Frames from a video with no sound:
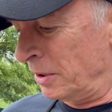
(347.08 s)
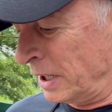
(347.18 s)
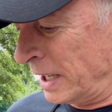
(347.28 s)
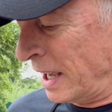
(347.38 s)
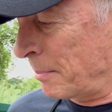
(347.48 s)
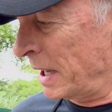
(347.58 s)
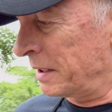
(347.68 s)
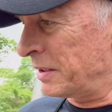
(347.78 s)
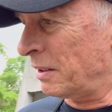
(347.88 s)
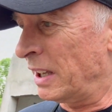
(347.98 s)
Again, my
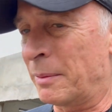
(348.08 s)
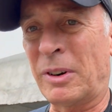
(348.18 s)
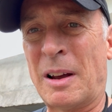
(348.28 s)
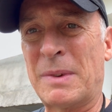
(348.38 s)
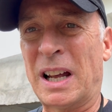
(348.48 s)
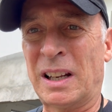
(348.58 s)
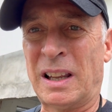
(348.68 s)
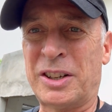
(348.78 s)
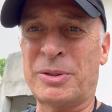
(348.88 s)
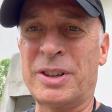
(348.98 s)
disclaimer, I'm not an
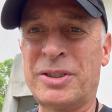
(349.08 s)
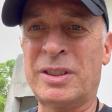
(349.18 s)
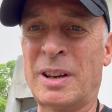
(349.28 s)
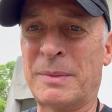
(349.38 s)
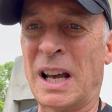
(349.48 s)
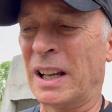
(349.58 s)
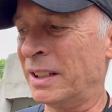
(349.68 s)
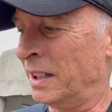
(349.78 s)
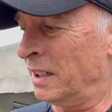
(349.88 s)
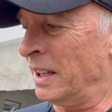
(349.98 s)
electrician. I'm not
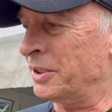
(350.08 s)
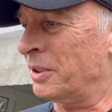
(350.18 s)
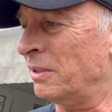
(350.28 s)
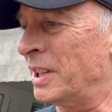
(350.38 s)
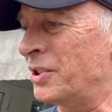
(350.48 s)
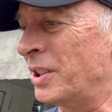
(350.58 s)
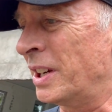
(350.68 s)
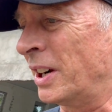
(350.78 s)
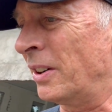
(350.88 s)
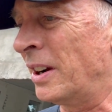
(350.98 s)
an electrical
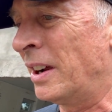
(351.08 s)
engineer.